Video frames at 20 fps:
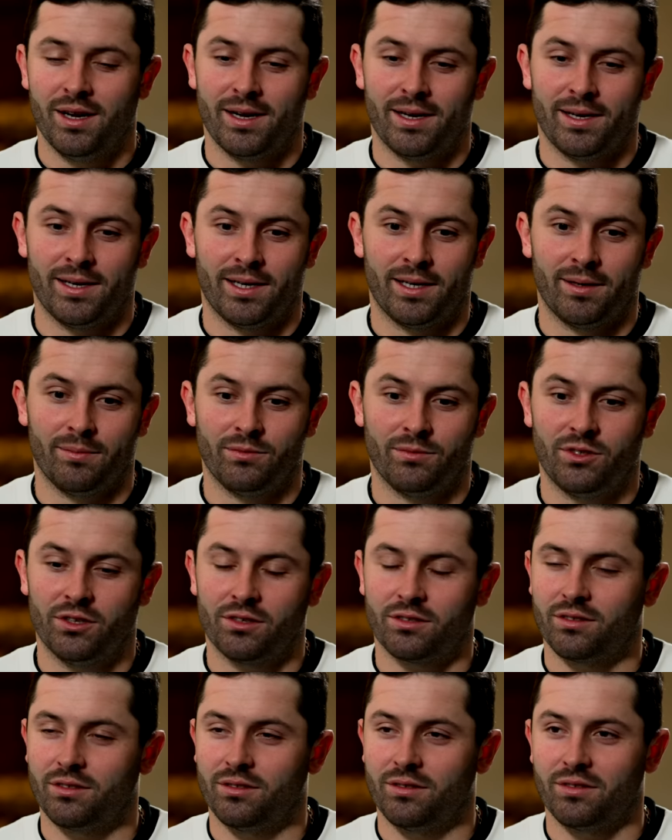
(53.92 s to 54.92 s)
um,
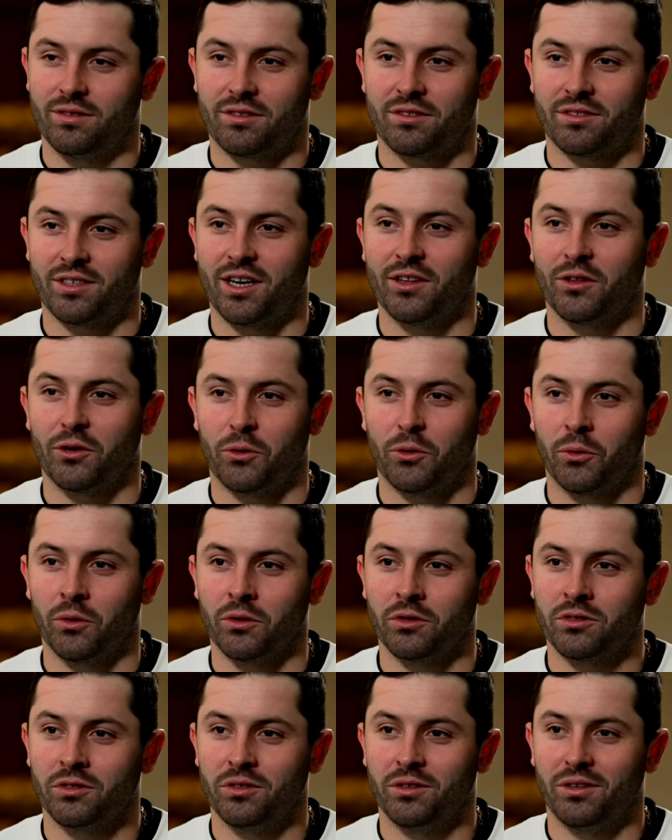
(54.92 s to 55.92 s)
just staying the
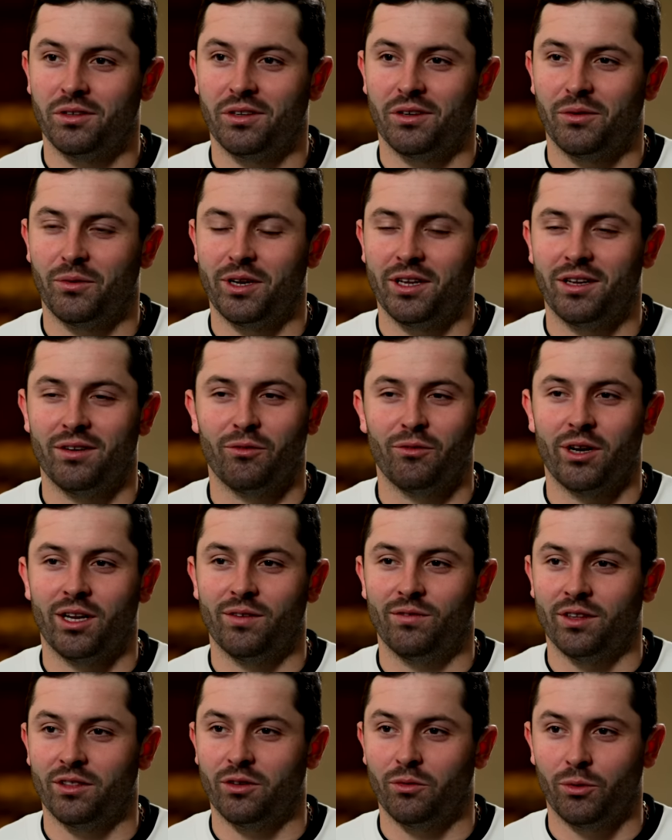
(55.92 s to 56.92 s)
course. We didn't
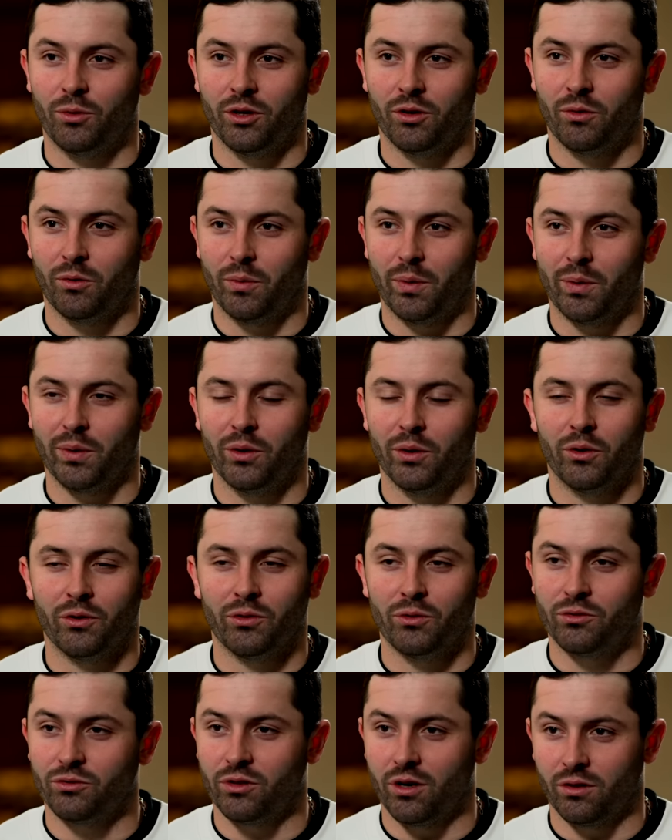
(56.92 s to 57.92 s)
reinvent the wheel when we were going
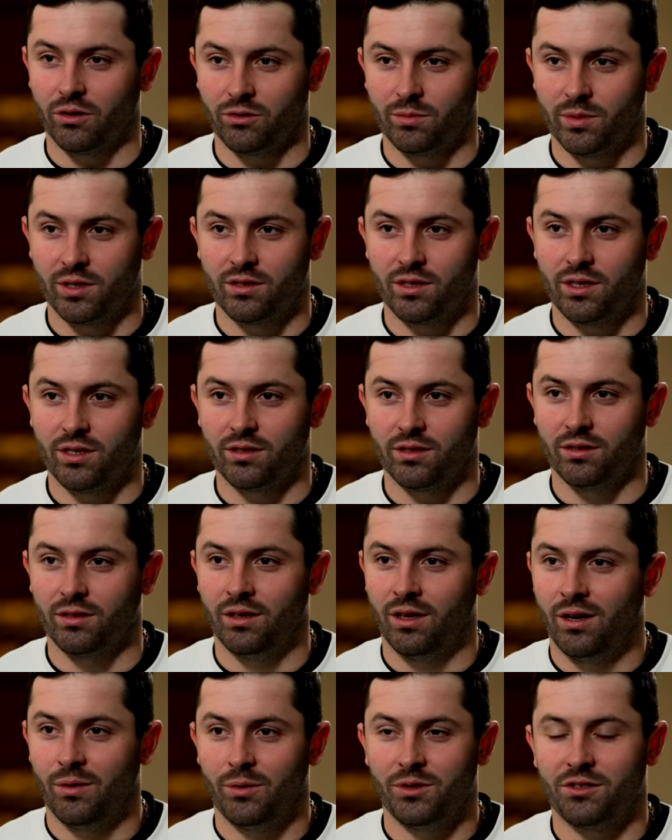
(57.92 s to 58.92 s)
through struggles midseason.
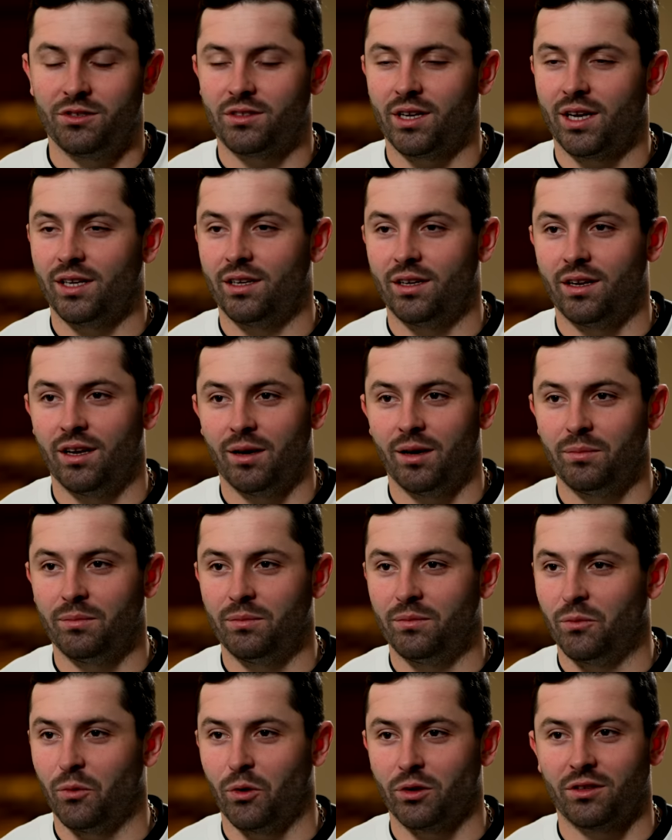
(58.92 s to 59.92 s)
We just tightened it up,
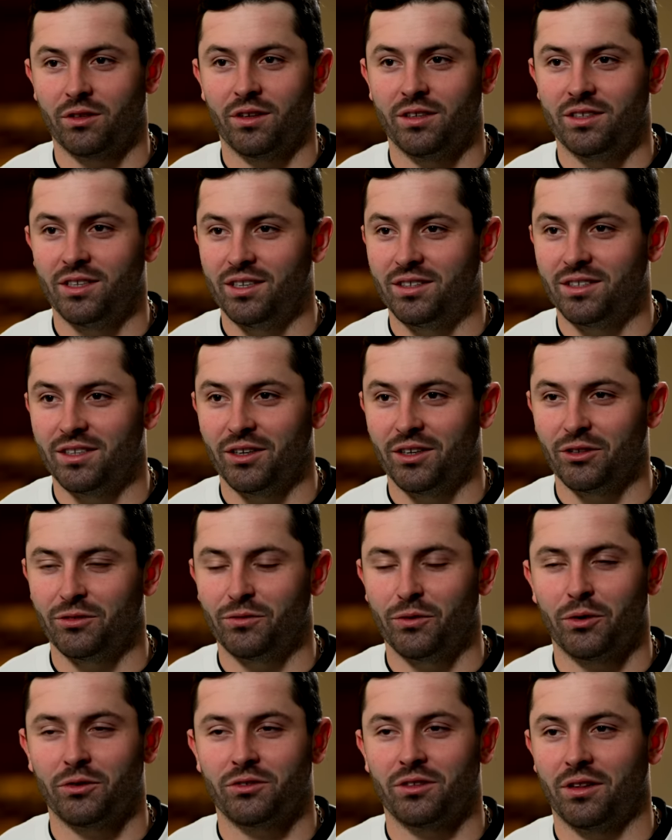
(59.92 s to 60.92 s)
worked on the details,
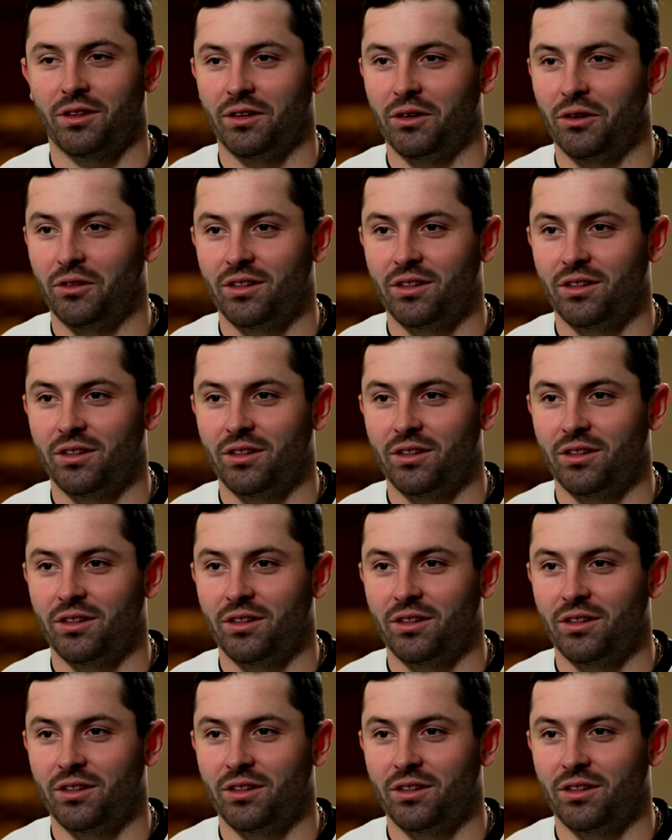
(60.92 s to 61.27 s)
focused on little